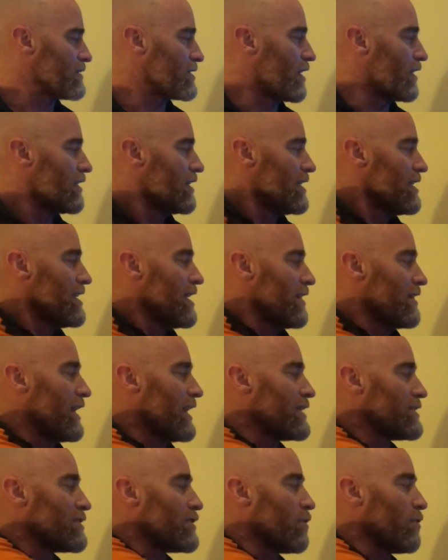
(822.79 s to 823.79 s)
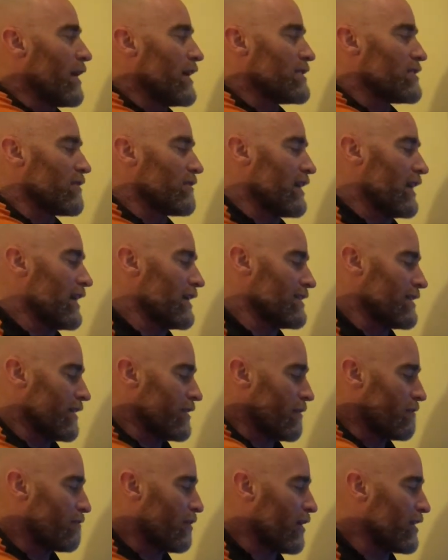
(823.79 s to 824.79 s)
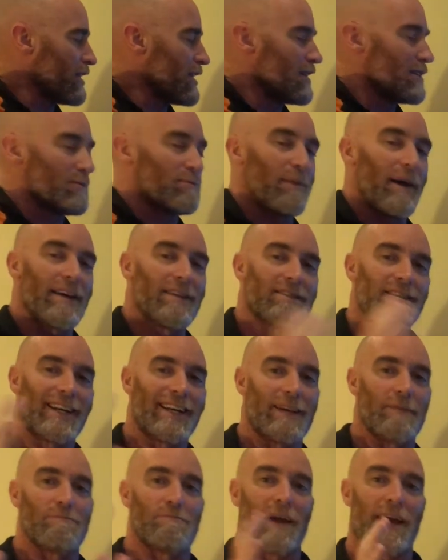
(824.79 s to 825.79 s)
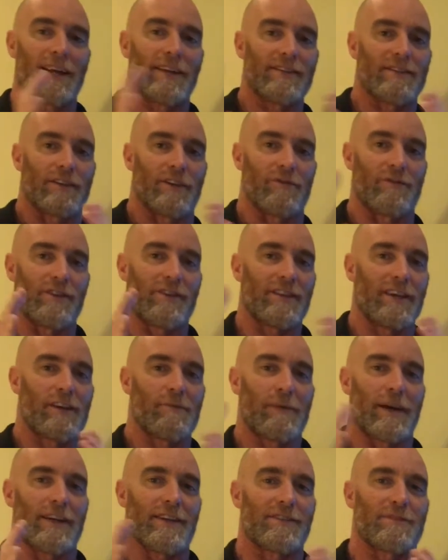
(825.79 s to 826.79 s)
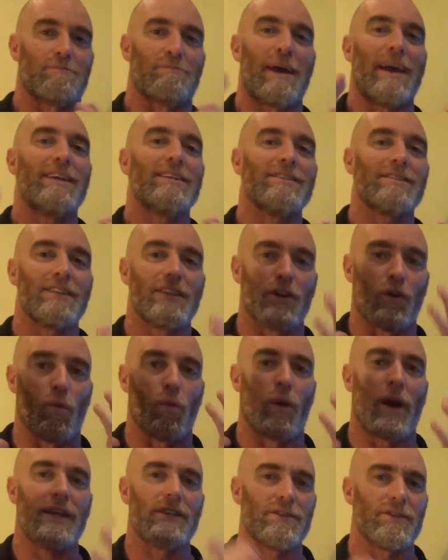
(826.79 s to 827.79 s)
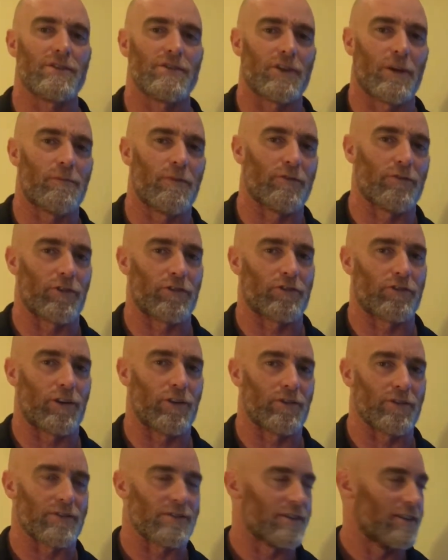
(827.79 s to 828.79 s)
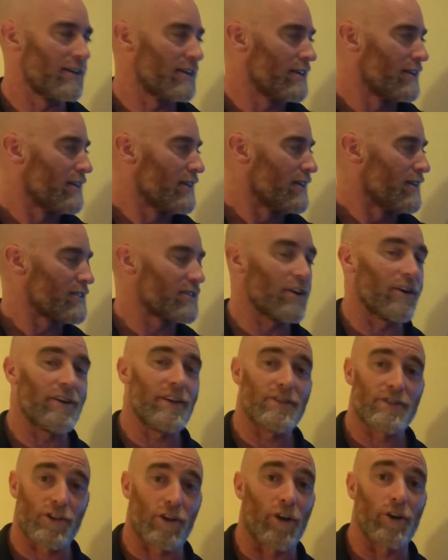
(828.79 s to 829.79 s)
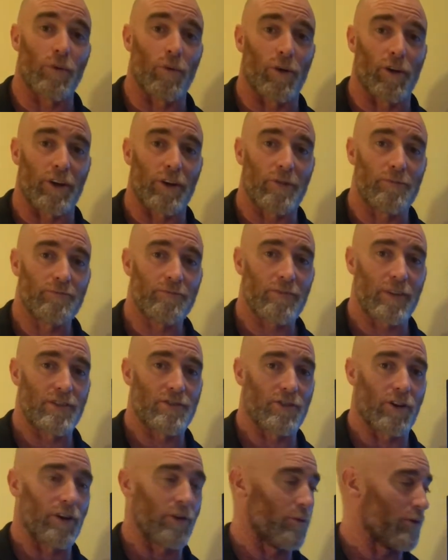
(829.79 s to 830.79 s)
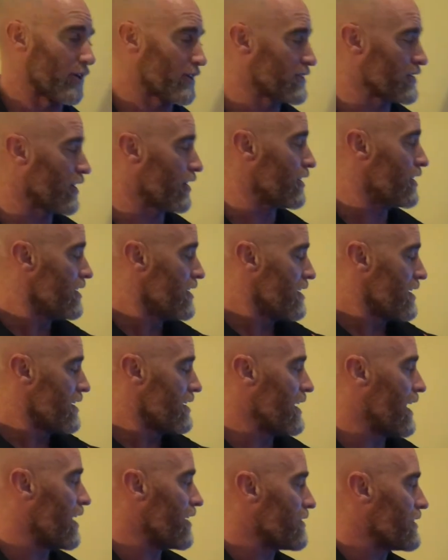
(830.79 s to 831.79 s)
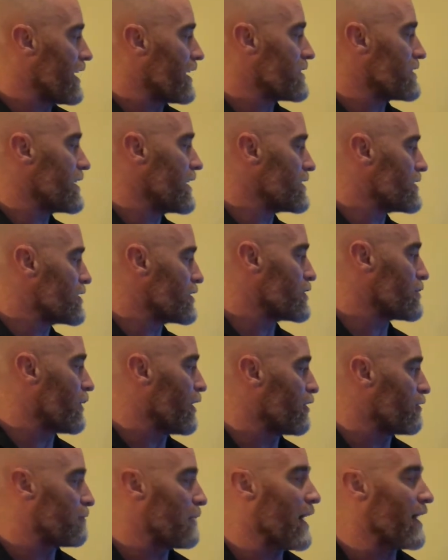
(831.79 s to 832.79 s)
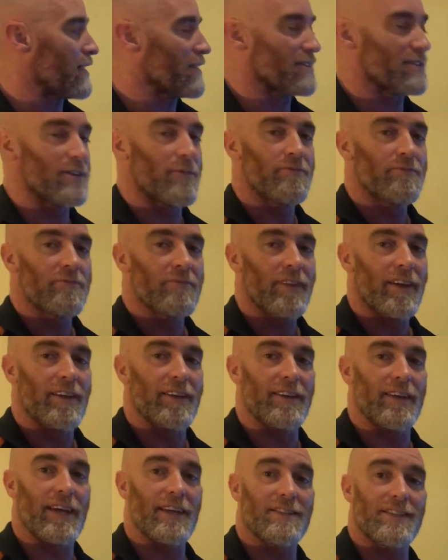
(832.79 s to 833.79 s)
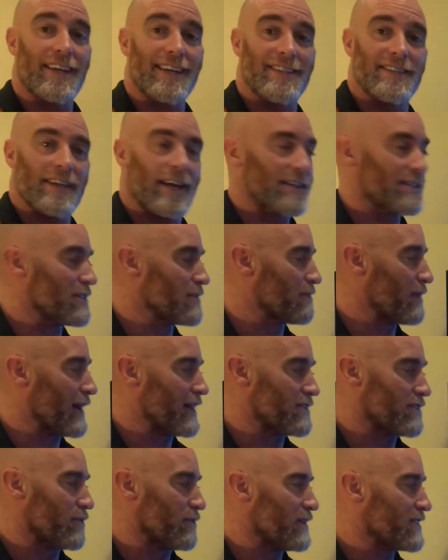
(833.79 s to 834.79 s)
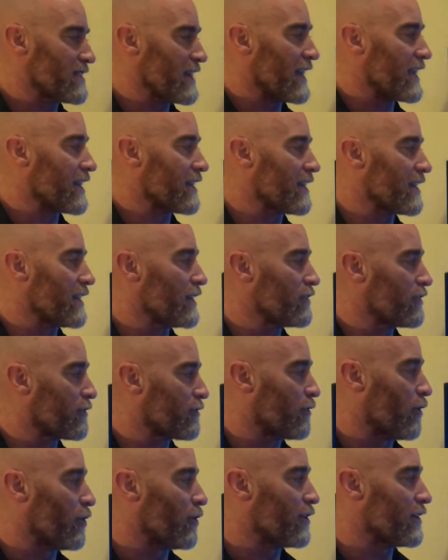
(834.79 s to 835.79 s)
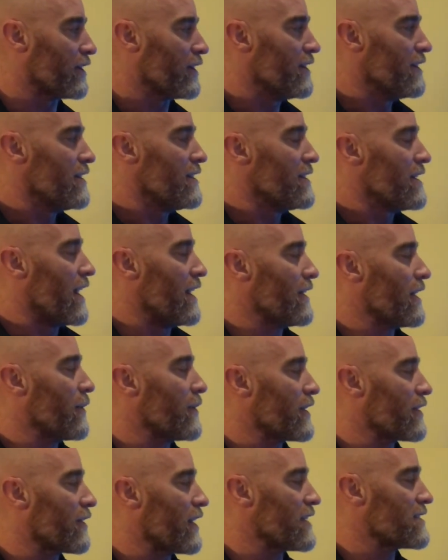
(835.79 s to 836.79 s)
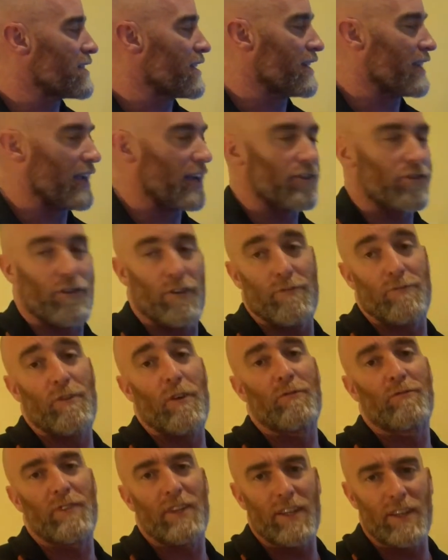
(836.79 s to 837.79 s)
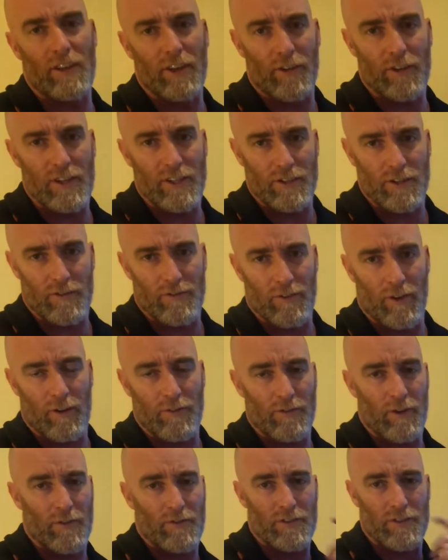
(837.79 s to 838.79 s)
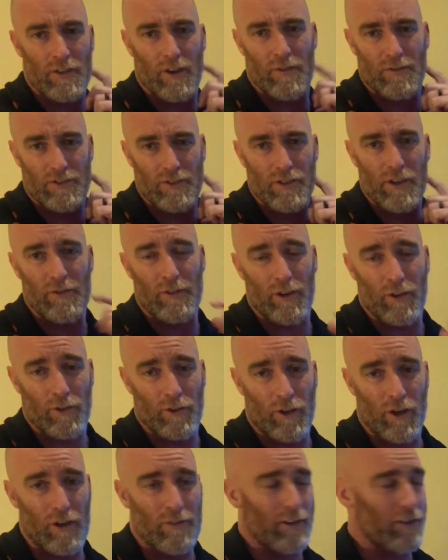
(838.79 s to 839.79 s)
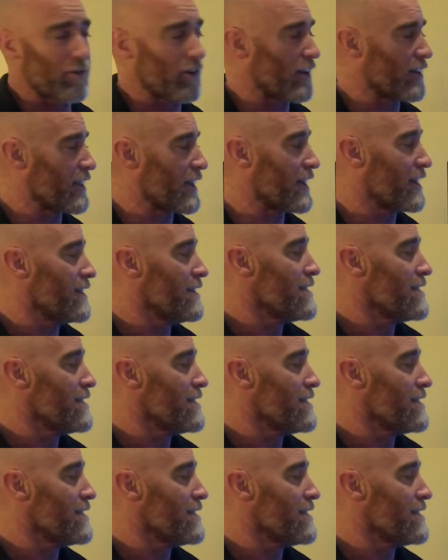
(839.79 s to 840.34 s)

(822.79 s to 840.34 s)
So that is the weight of the head. Now the body is basically balancing, if you think about it, it's balancing a weight on top of your shoulders. So it's got to work. It's got to work. So now that 10 to 12 pounds gets exacerbated. We take it an inch forward, and now we're creating an extra 15 degrees of cervical curvature there.